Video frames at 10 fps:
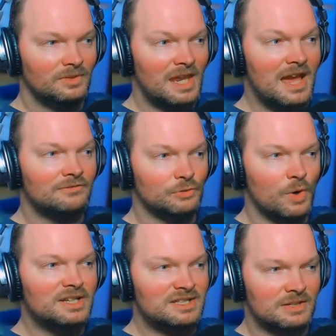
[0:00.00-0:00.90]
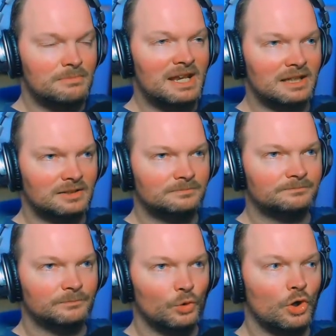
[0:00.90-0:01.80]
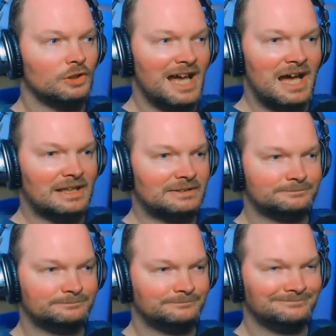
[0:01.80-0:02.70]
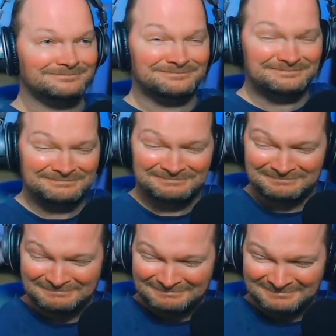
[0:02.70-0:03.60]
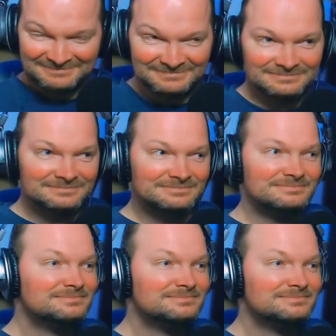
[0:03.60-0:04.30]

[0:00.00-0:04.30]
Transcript: Everyone needs a medic. Oh, We're but don't dying. think I forgot about you, Armor Charger.